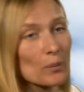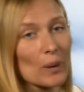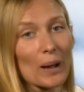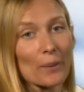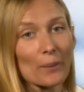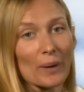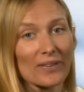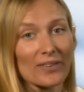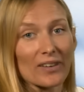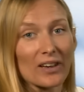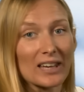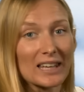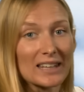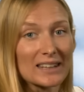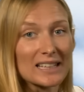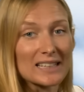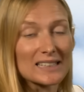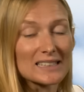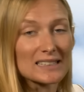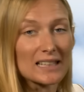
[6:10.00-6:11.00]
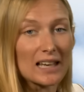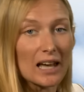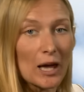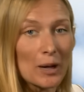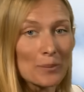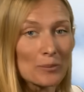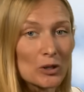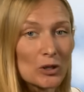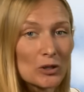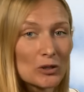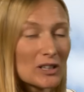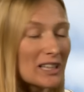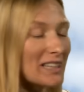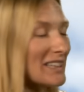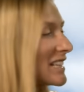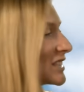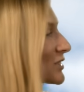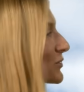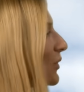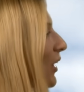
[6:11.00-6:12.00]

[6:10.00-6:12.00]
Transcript: wet weather in this, um, in this